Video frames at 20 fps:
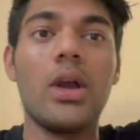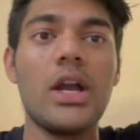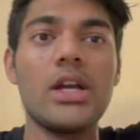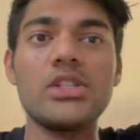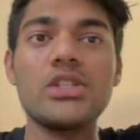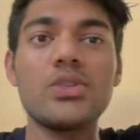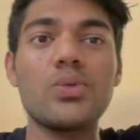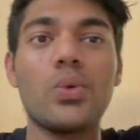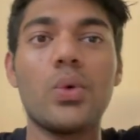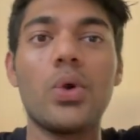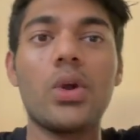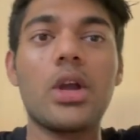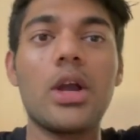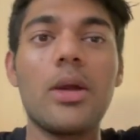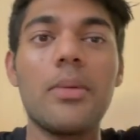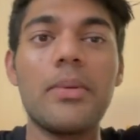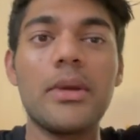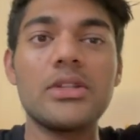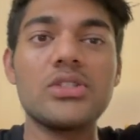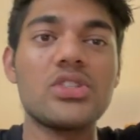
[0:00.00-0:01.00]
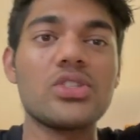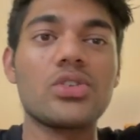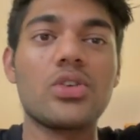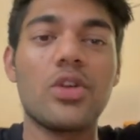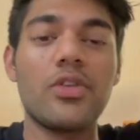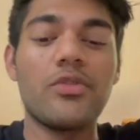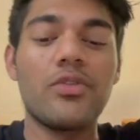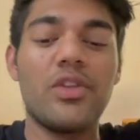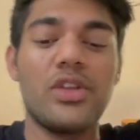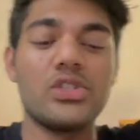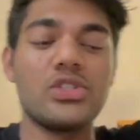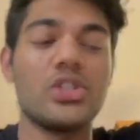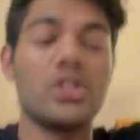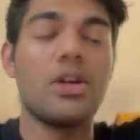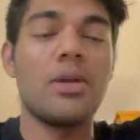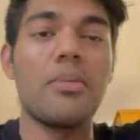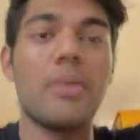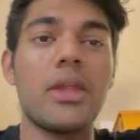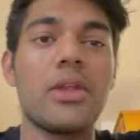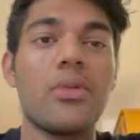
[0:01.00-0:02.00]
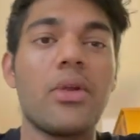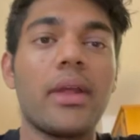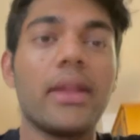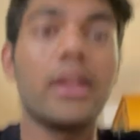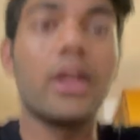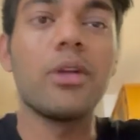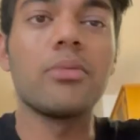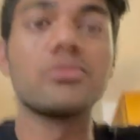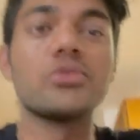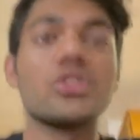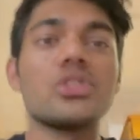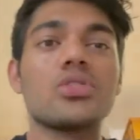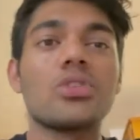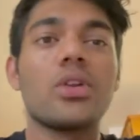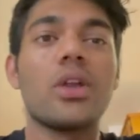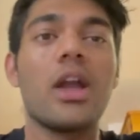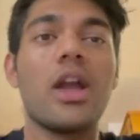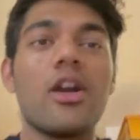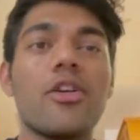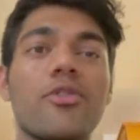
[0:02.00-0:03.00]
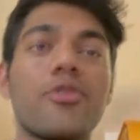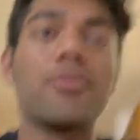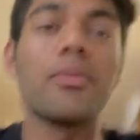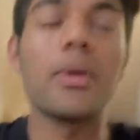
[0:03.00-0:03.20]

I just woke up and just got freshened up and right now I'm just gonna have